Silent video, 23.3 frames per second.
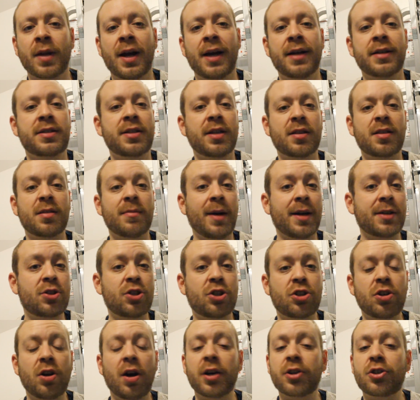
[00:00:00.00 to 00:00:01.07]
and said that
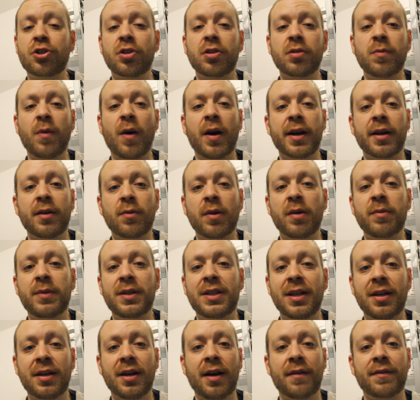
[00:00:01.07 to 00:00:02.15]
Manchester United should have won it when we
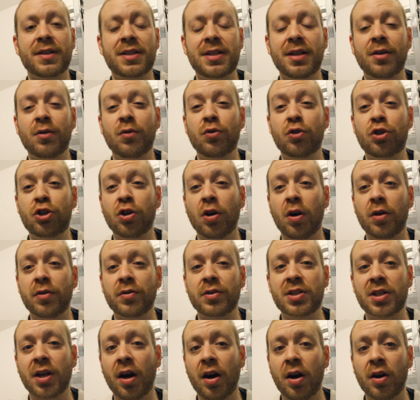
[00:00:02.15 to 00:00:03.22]
didn't have a single shot
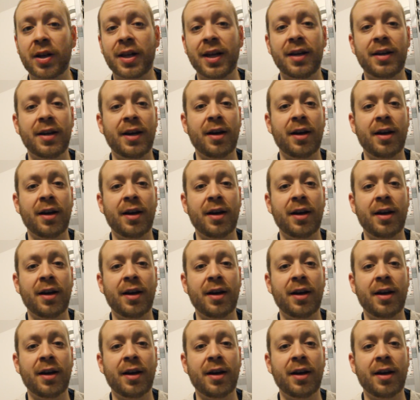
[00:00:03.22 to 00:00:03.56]
on target.